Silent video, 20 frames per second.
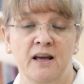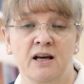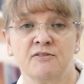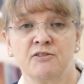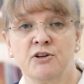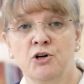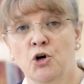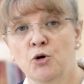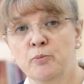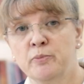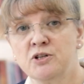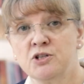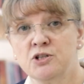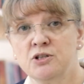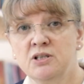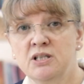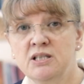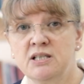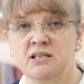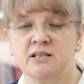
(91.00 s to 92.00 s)
They have the
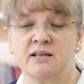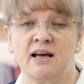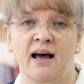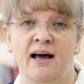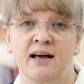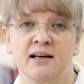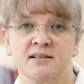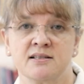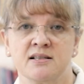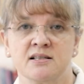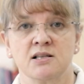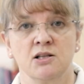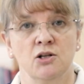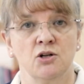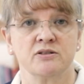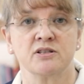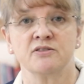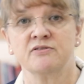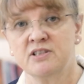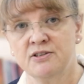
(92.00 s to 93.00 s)
opportunity to access
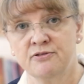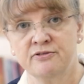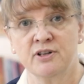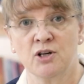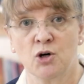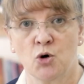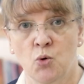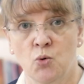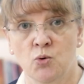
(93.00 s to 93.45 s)
lots of different